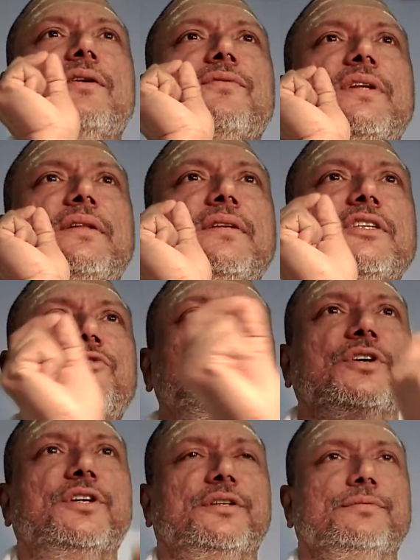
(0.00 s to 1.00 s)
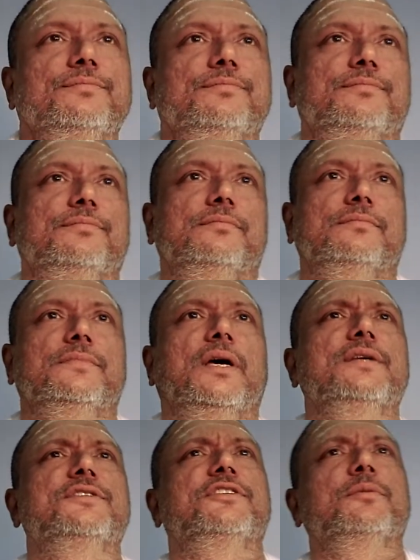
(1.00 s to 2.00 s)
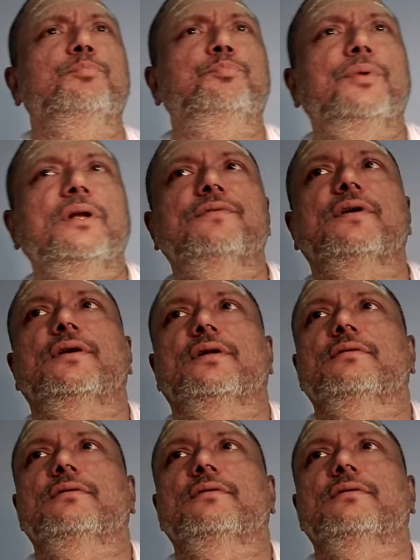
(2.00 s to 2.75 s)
with this word? A simple word.